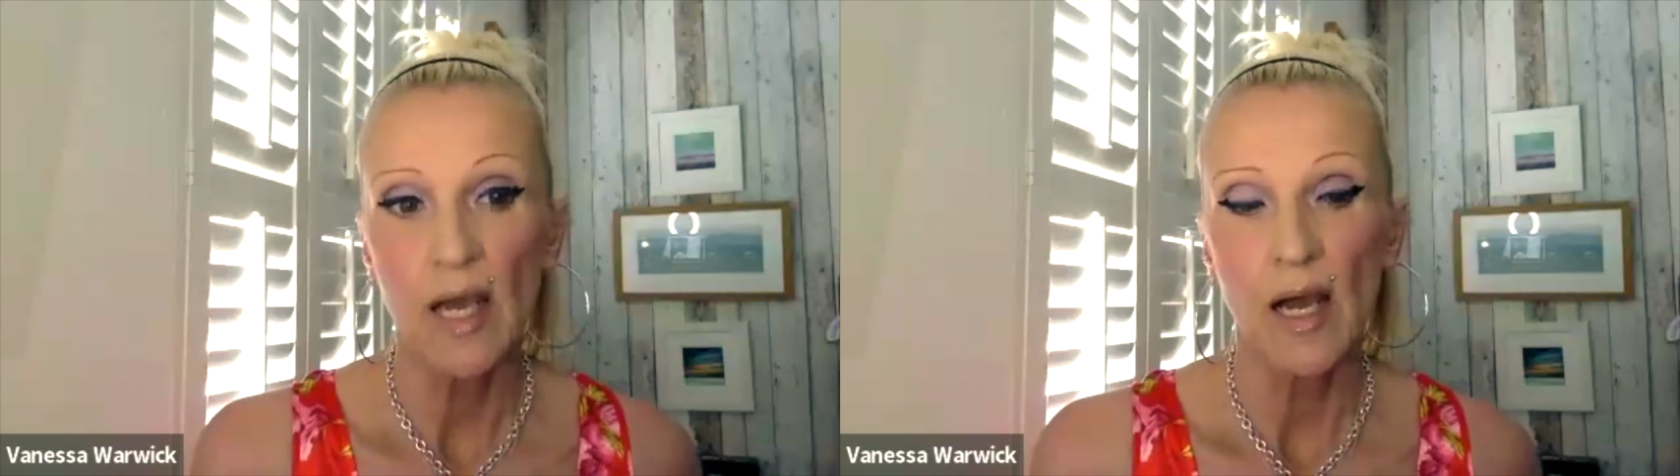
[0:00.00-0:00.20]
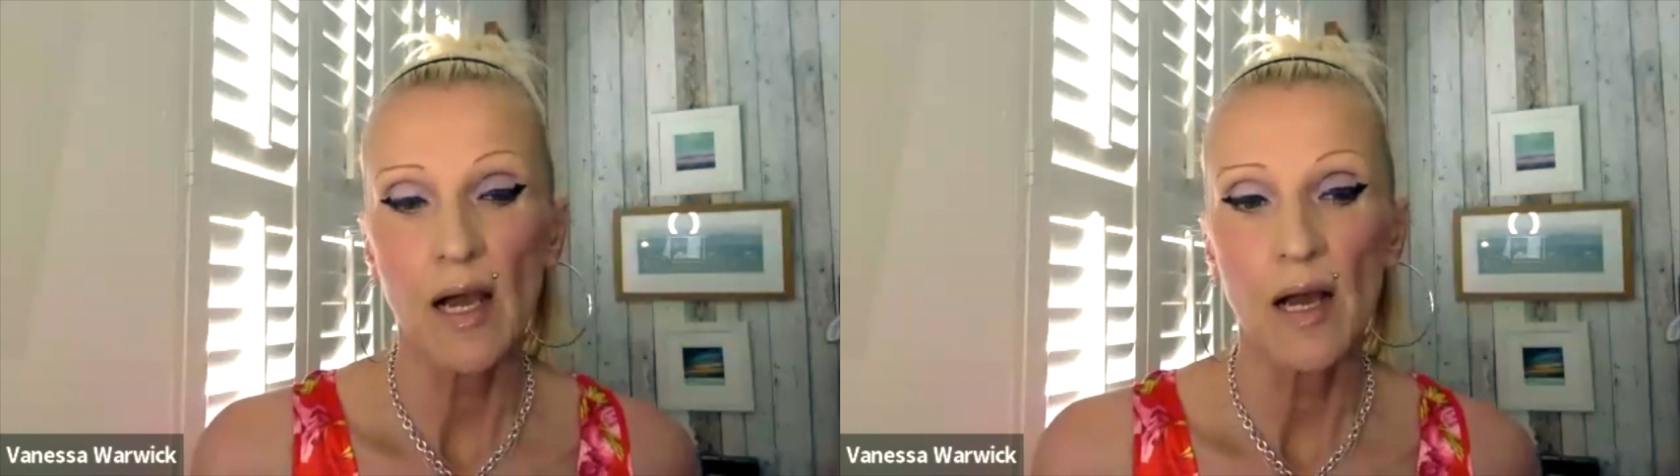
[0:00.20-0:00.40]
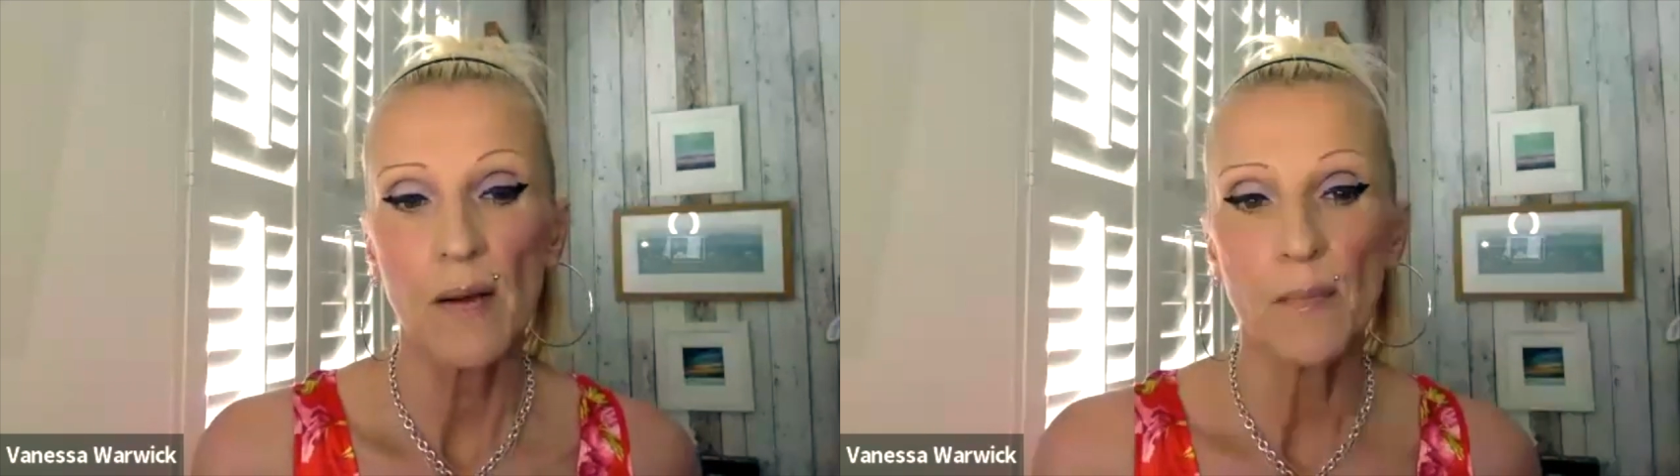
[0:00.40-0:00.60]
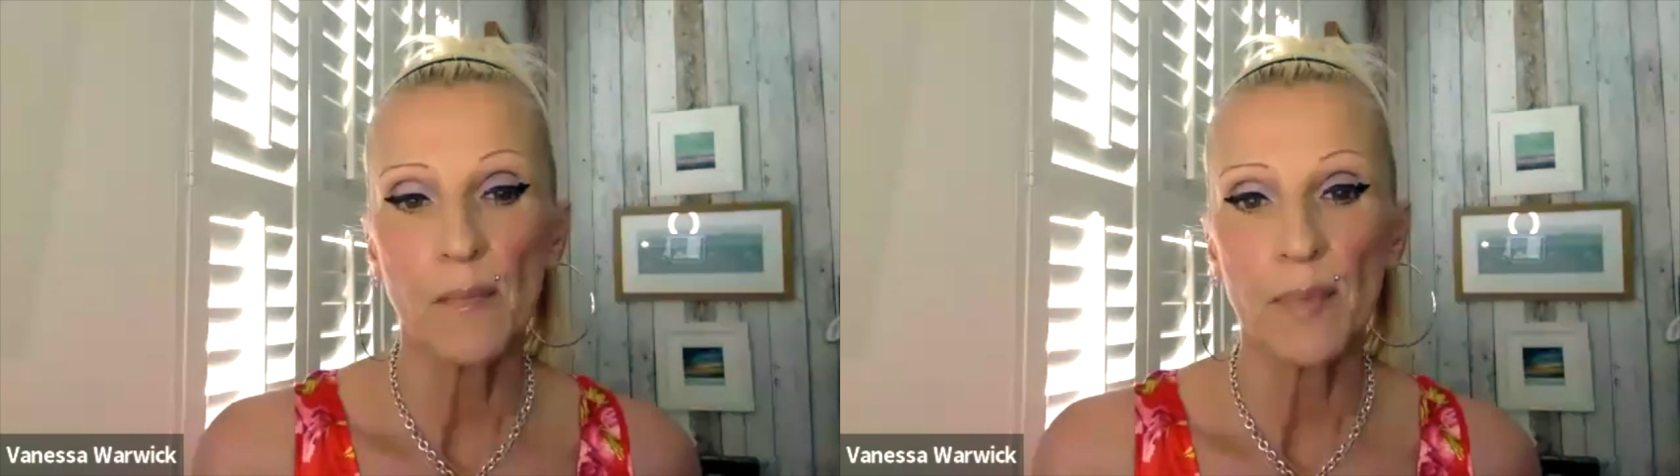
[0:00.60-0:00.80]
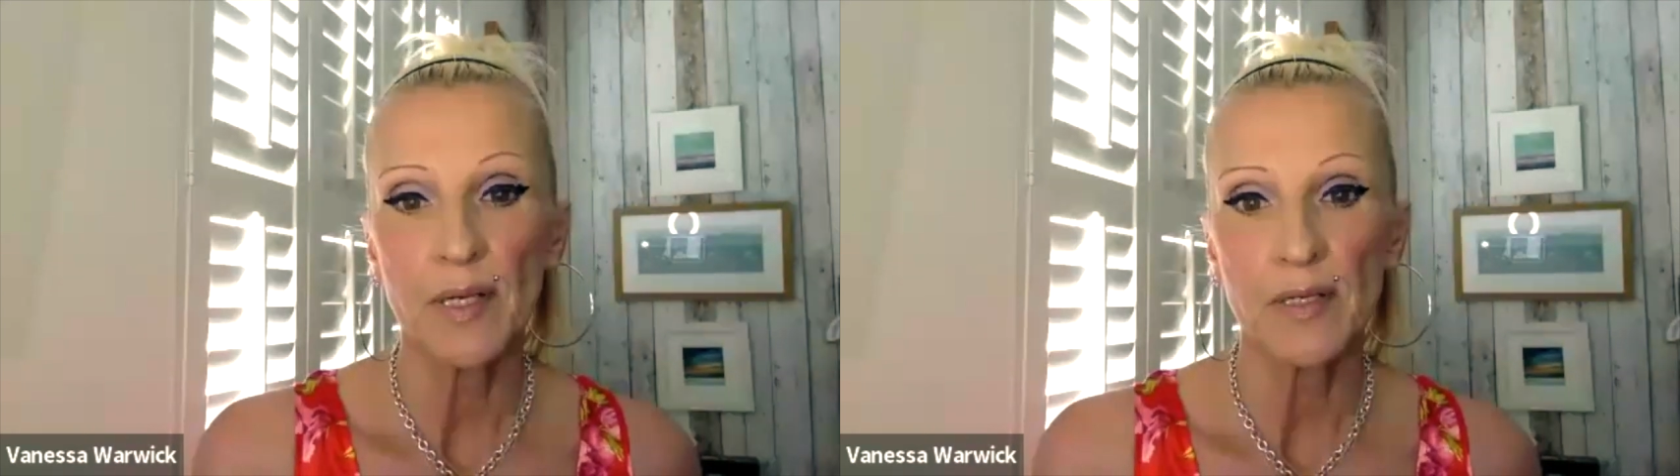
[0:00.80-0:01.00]

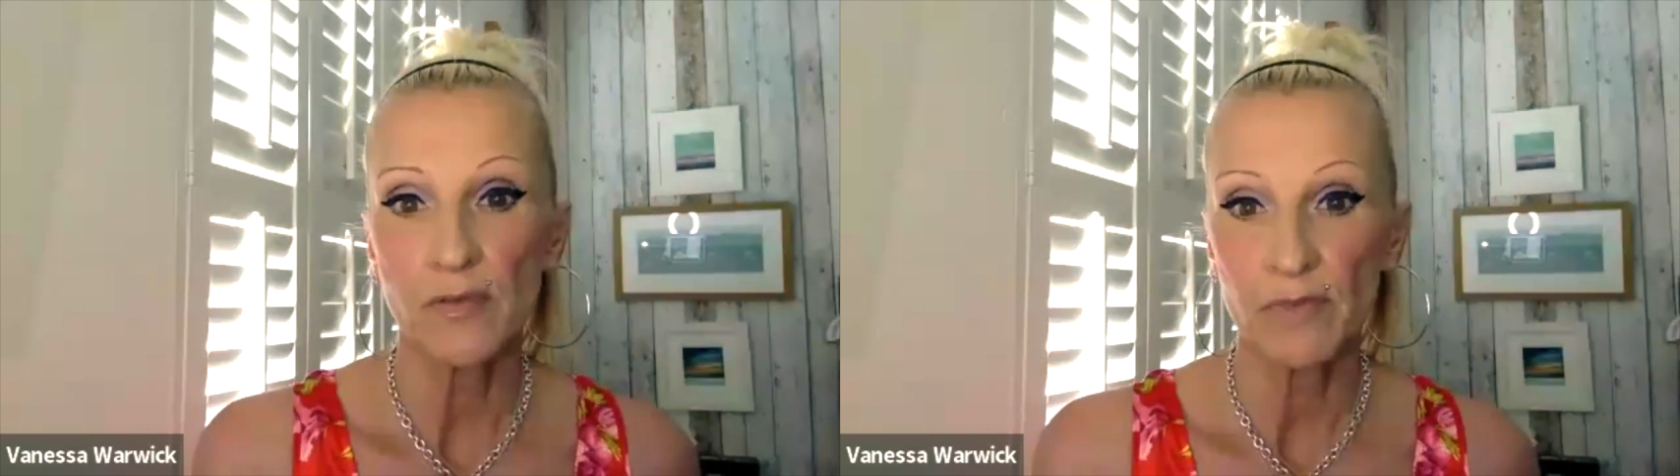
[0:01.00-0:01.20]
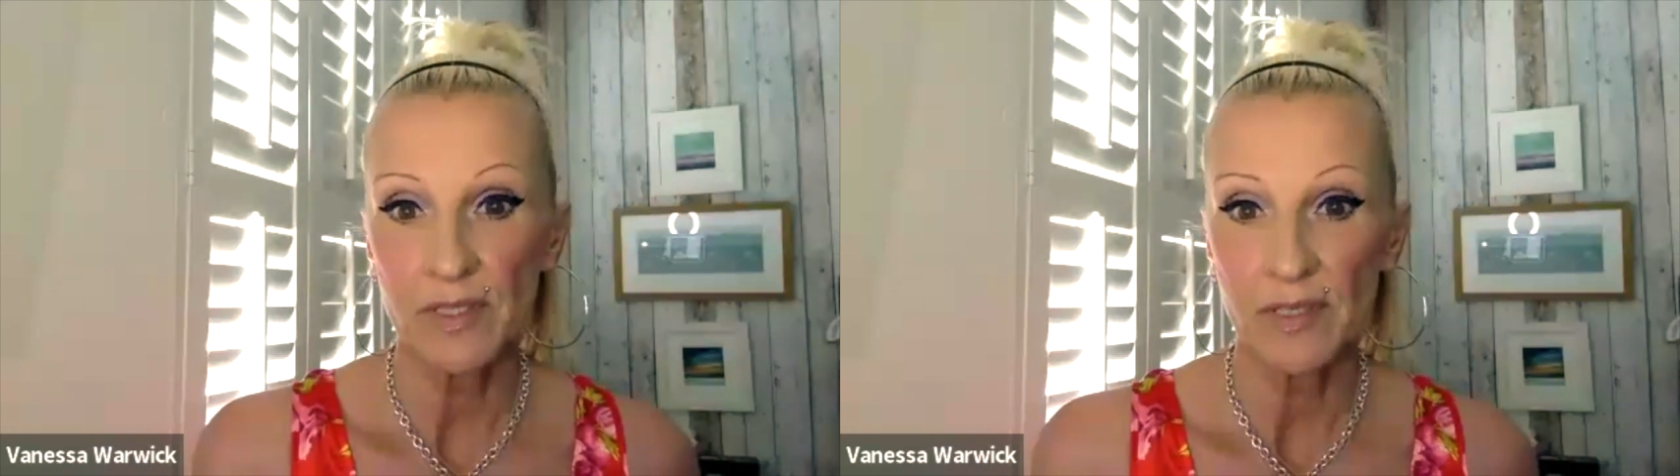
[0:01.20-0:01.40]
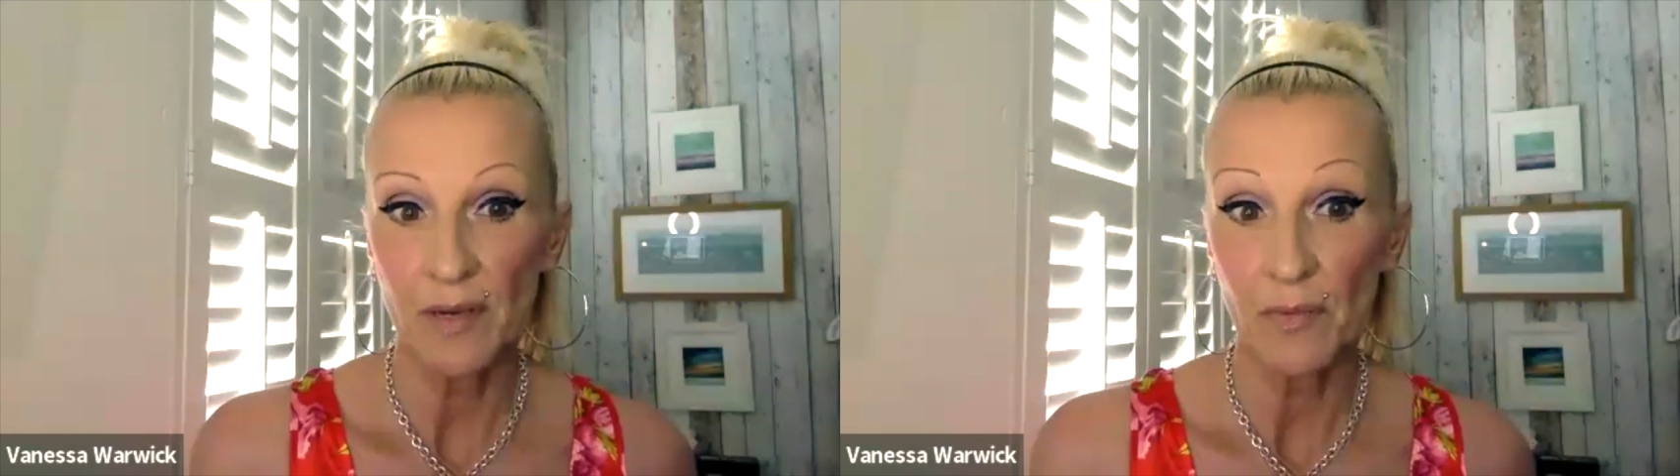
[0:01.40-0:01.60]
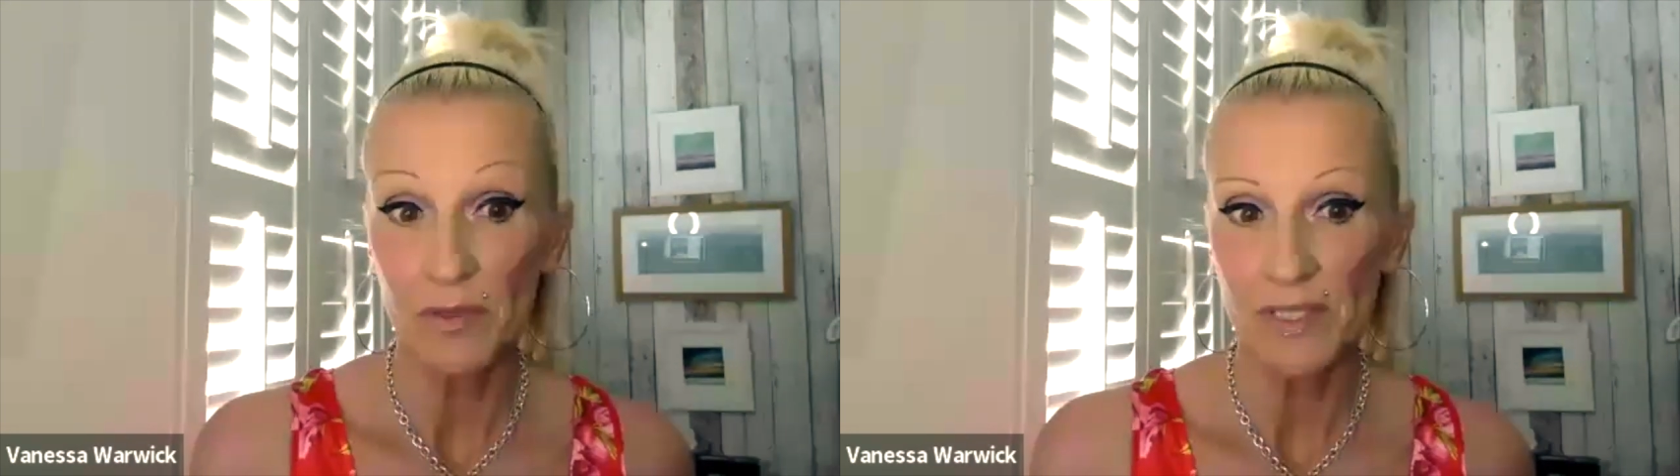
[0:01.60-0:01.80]
because obviously they want